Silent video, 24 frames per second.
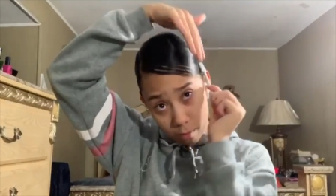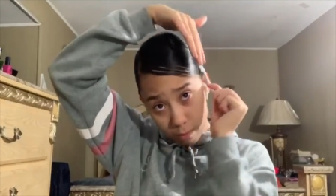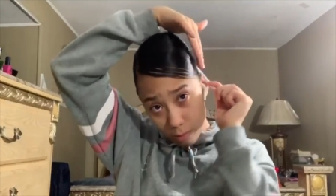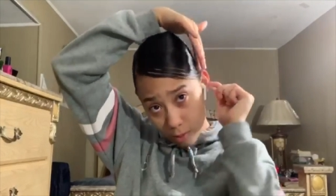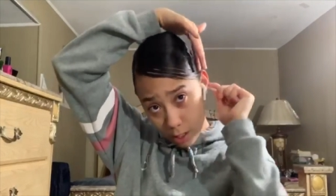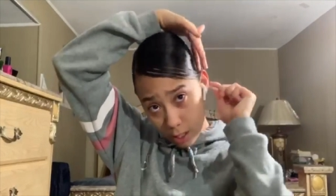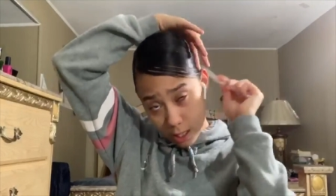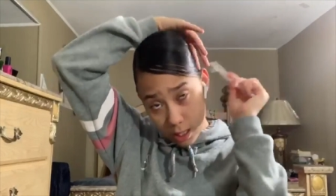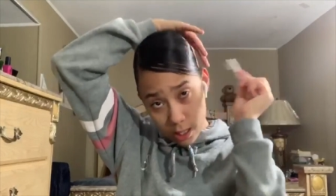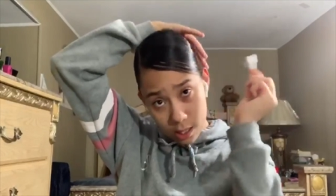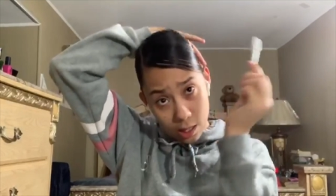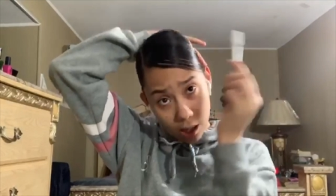
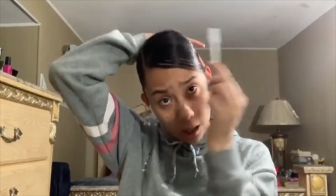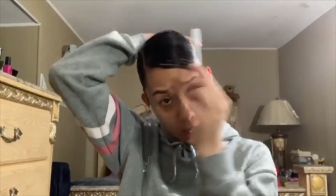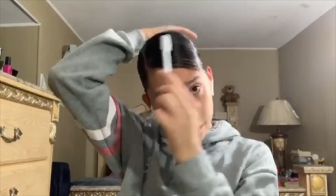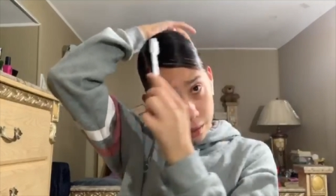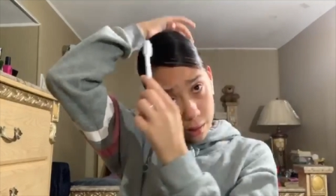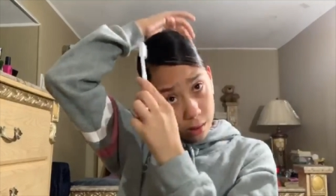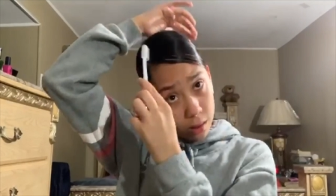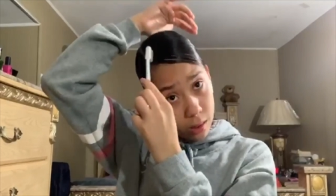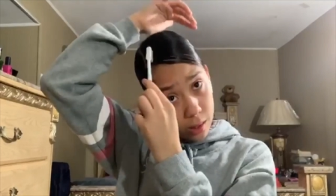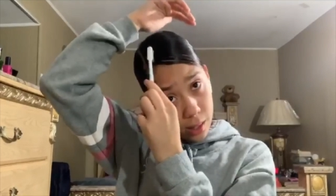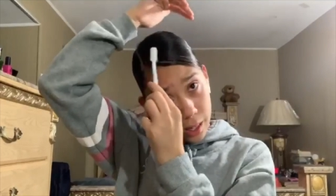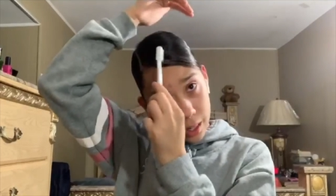It's
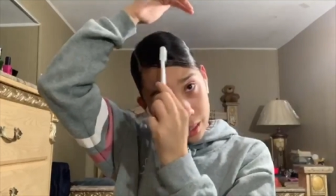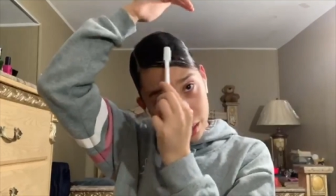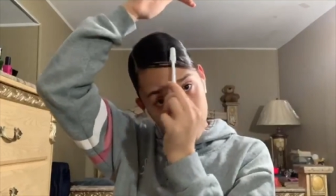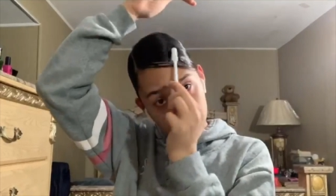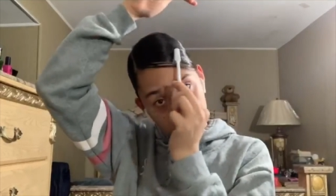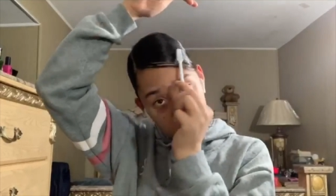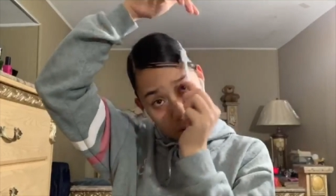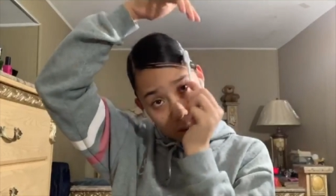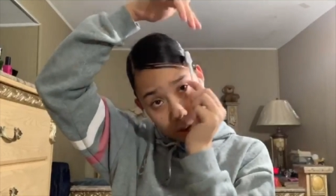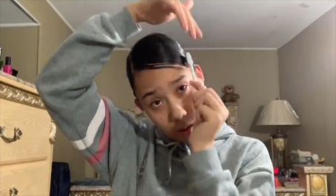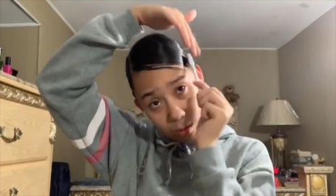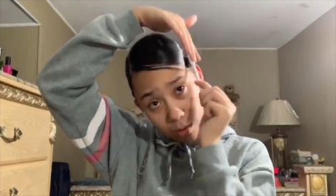not that
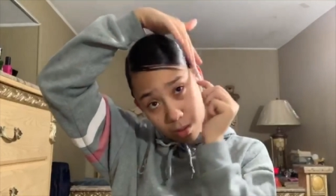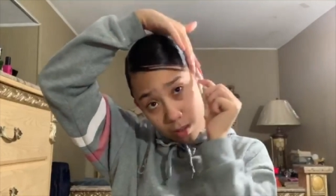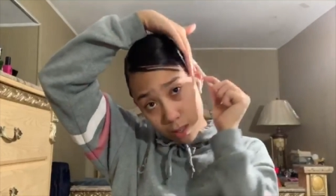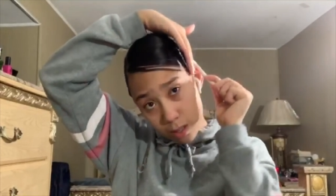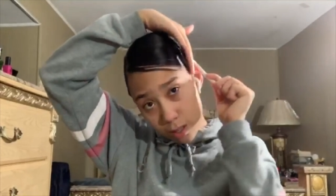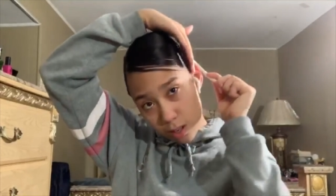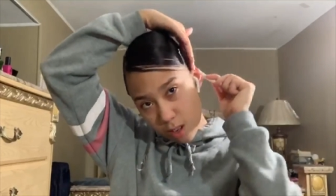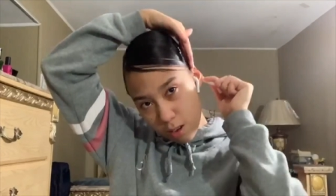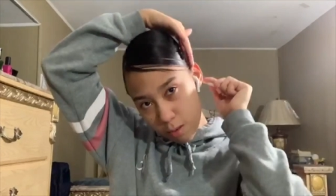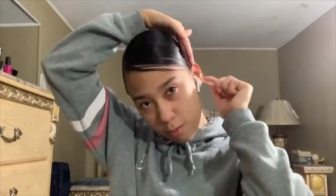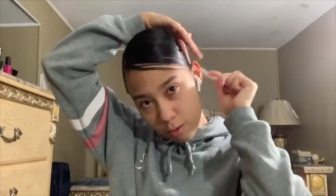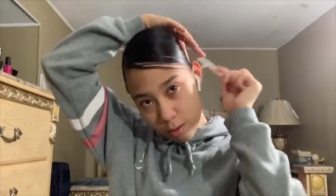
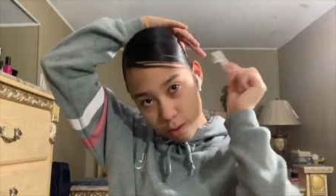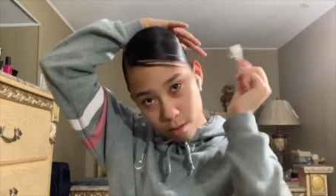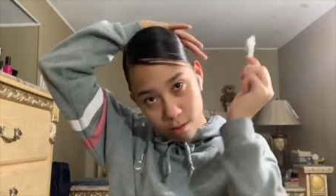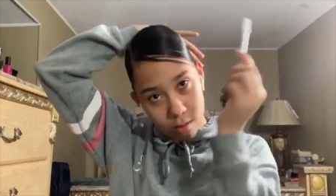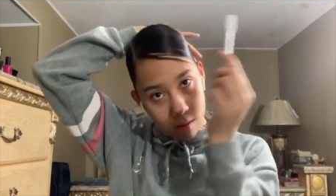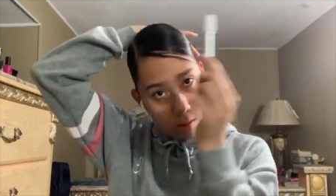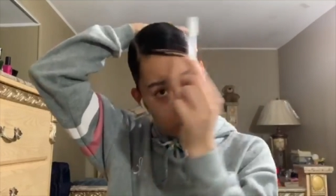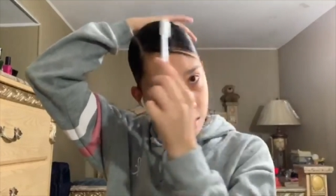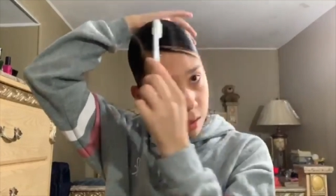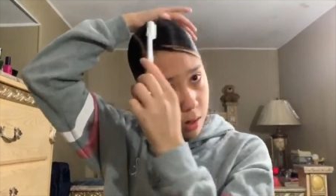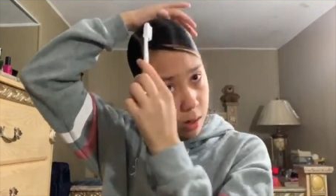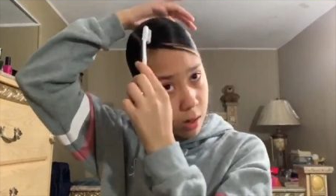noticeable
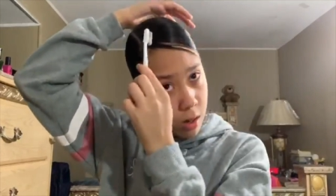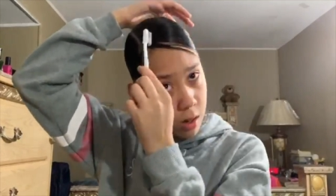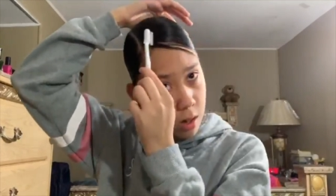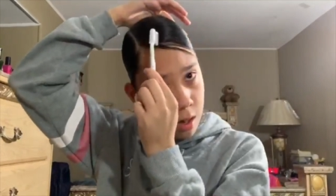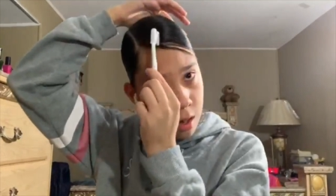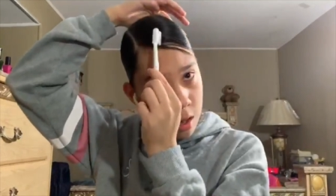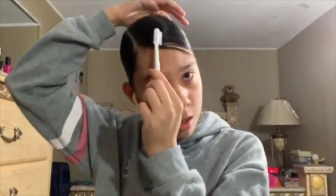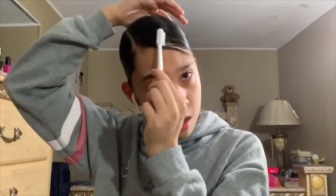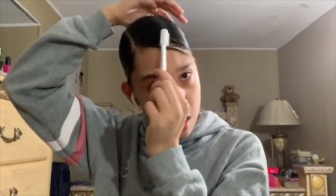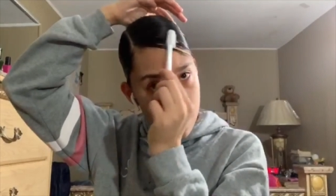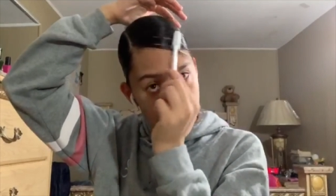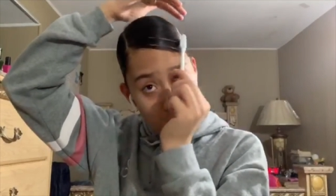
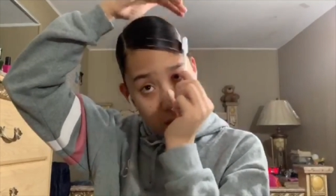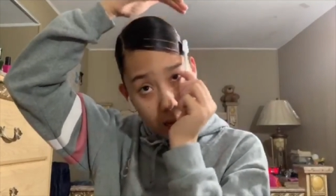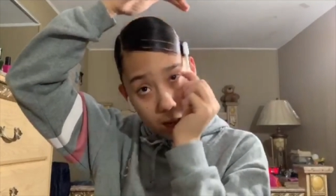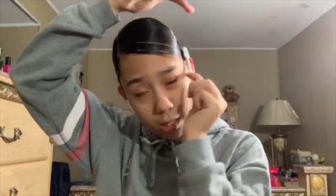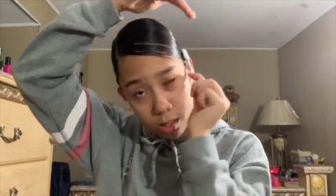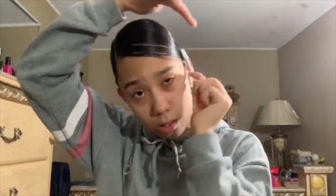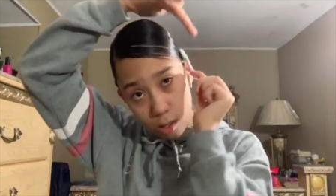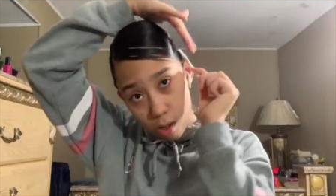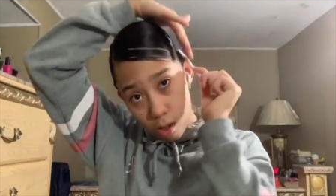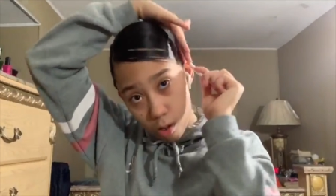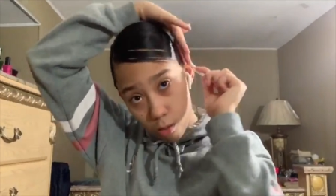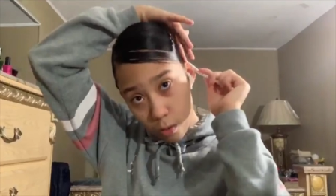as
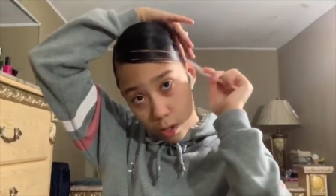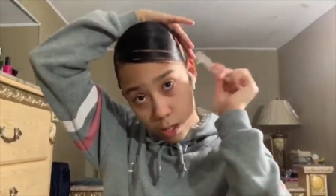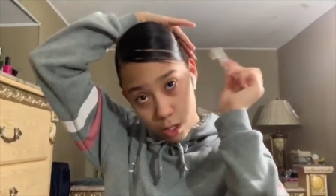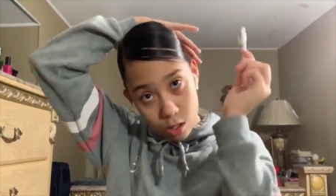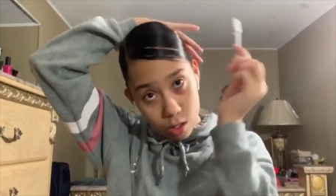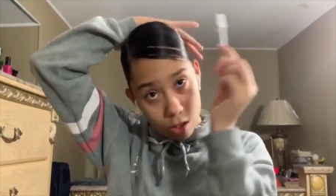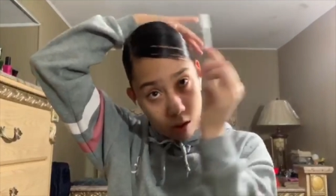always.